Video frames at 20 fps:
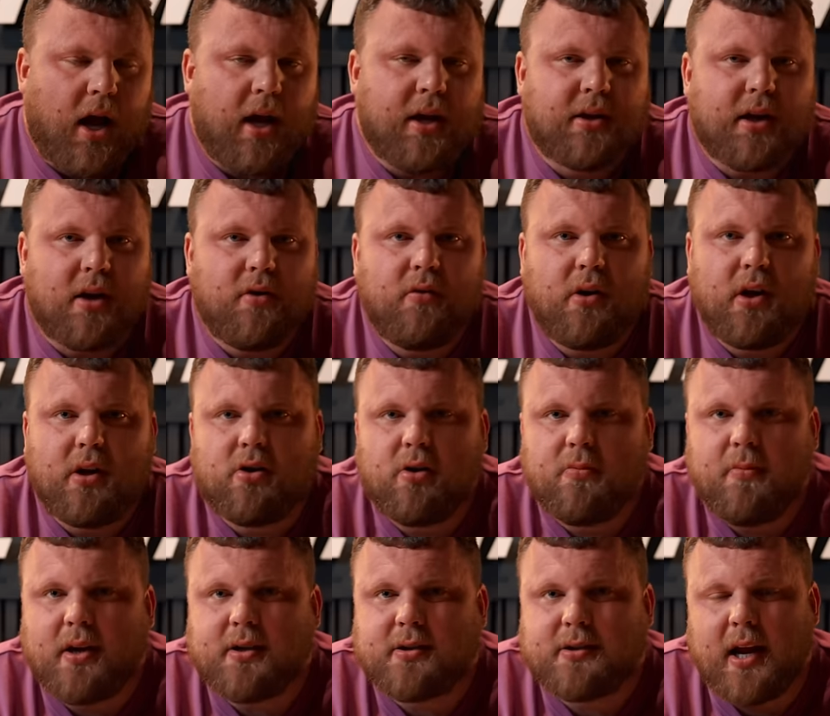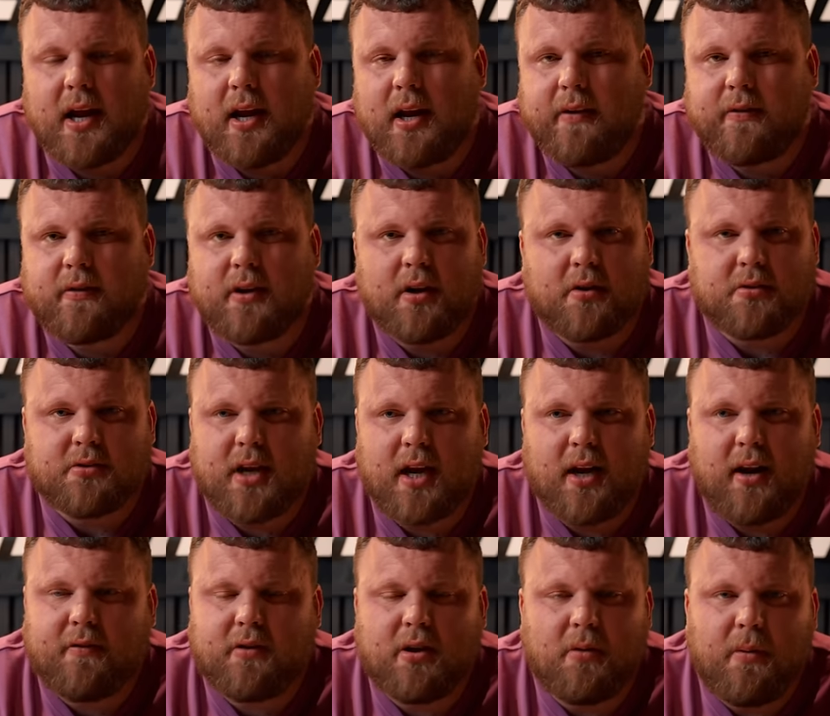I didn't really do much deadlifting. I was
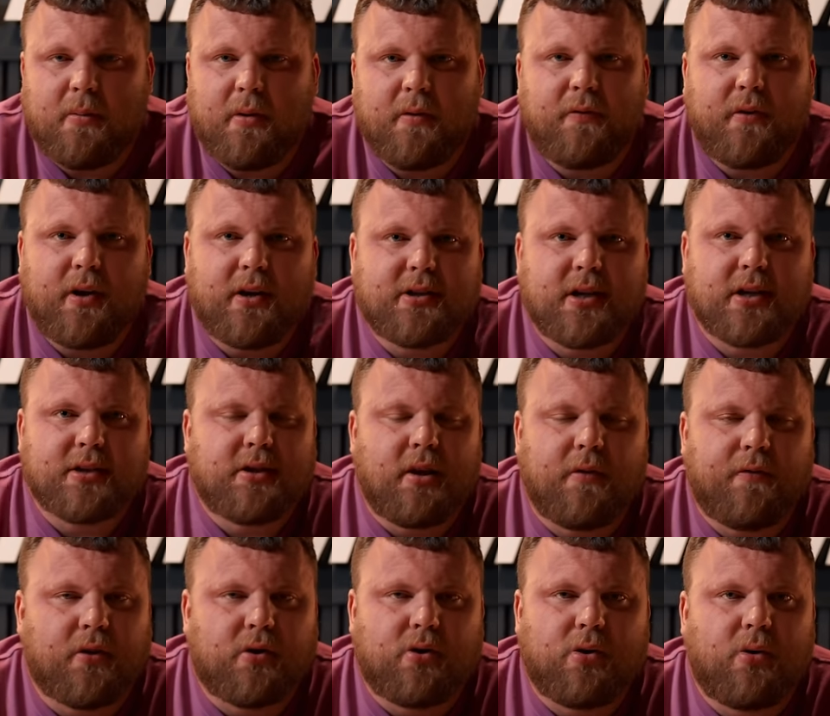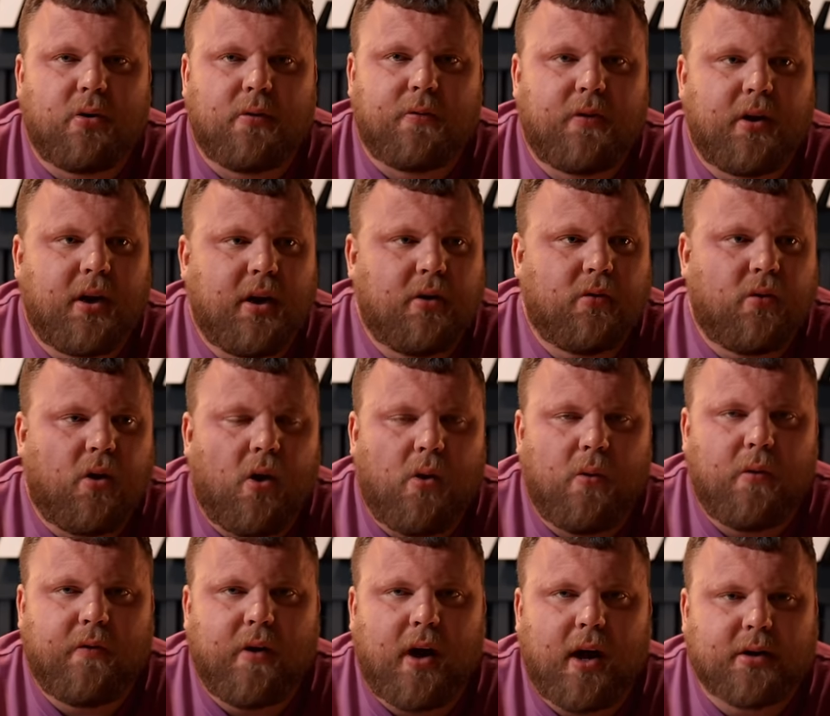deadlifting maybe 360 for 2 or 3 raw
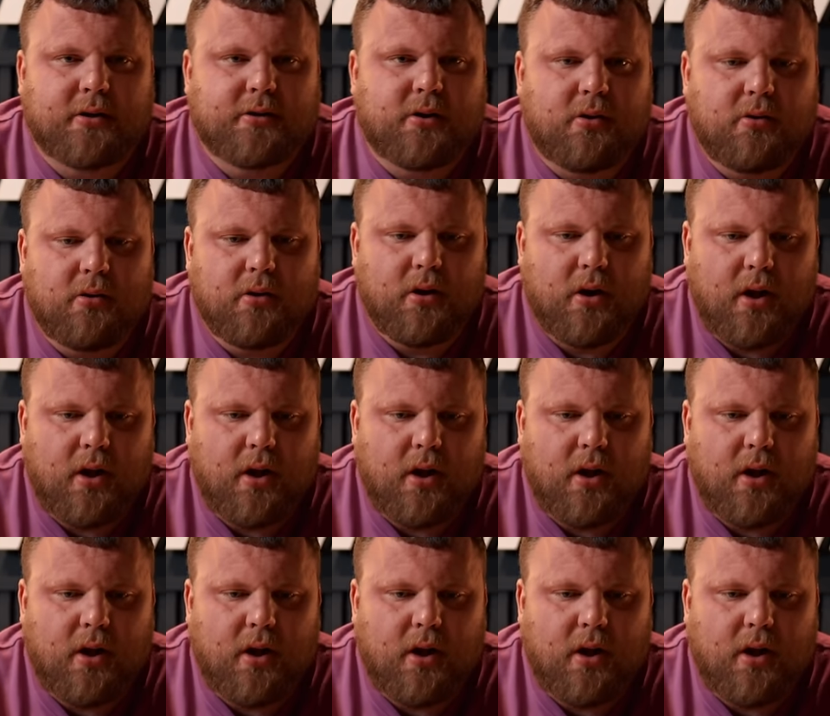with axle.